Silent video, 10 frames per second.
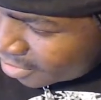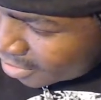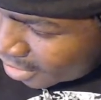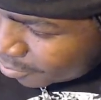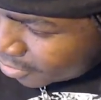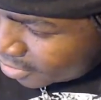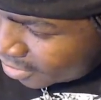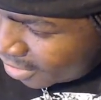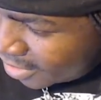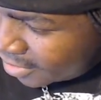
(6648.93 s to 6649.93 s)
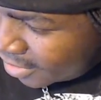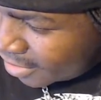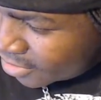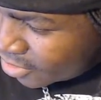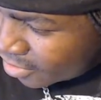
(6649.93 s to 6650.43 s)
I put it in
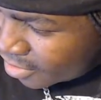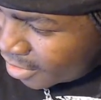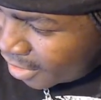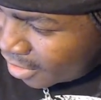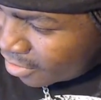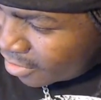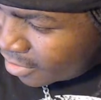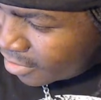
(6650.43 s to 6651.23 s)
and took out